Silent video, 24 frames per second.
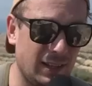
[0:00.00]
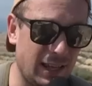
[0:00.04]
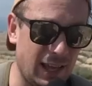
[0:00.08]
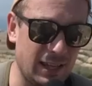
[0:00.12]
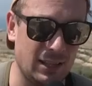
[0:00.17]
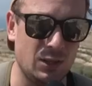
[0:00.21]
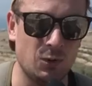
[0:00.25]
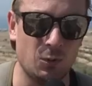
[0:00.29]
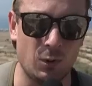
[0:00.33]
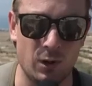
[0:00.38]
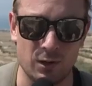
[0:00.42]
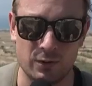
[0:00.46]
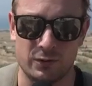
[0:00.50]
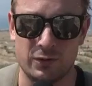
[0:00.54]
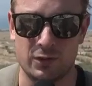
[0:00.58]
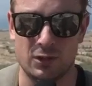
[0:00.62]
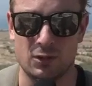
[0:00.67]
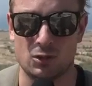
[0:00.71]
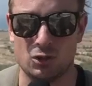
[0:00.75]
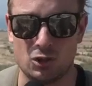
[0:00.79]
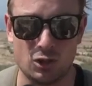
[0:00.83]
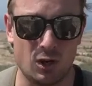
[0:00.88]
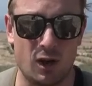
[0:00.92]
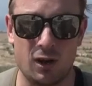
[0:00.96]
get you over
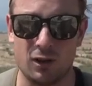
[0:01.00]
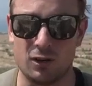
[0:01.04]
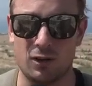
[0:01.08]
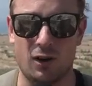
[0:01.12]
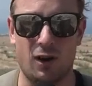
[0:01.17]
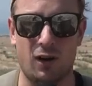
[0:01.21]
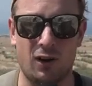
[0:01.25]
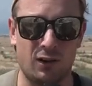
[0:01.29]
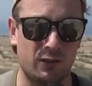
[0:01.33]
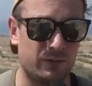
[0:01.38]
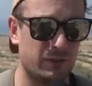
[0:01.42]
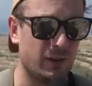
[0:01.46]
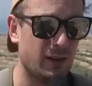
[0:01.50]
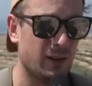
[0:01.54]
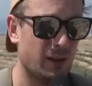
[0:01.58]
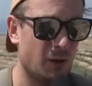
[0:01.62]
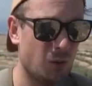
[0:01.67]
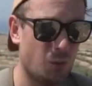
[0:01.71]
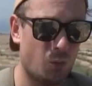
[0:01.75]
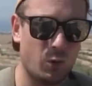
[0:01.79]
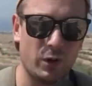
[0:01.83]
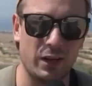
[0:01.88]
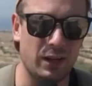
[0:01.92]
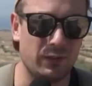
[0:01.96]
the shock of
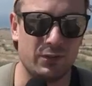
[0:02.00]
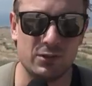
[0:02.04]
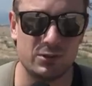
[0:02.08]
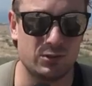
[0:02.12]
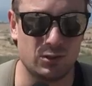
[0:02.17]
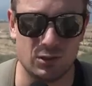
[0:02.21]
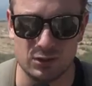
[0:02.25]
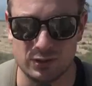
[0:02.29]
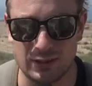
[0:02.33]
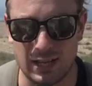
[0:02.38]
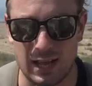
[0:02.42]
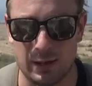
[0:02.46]
whatever's just